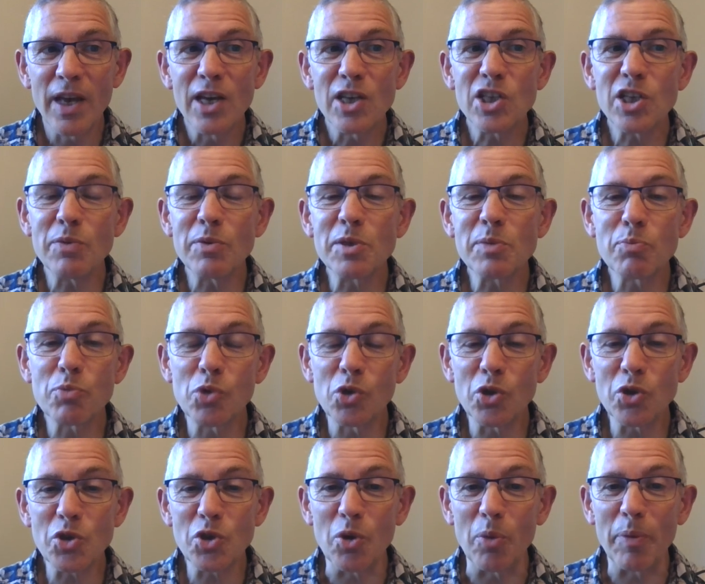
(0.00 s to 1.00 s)
She was
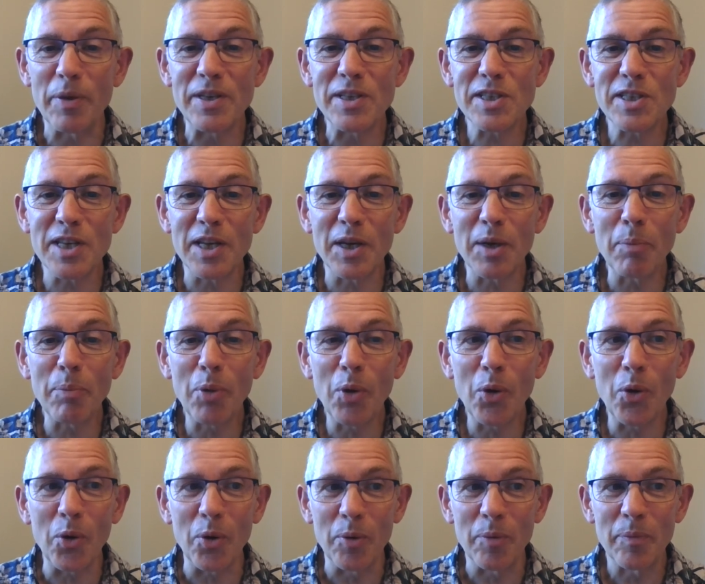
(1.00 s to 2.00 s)
brought up in
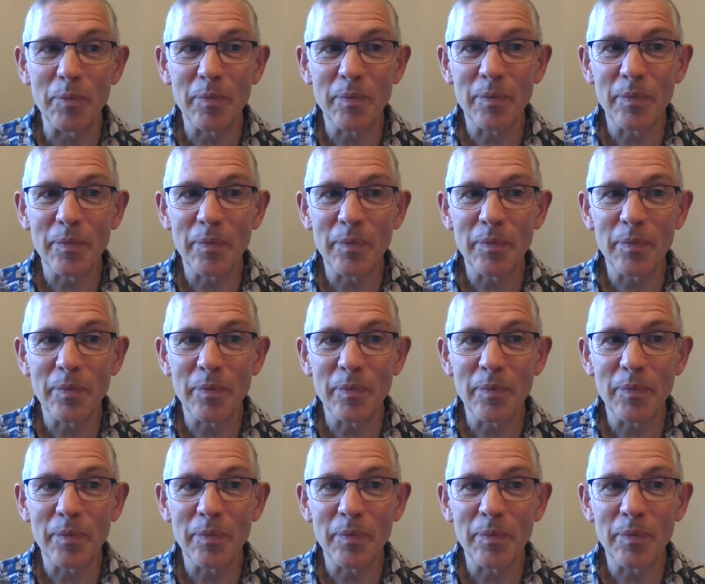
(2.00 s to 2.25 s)
Singapore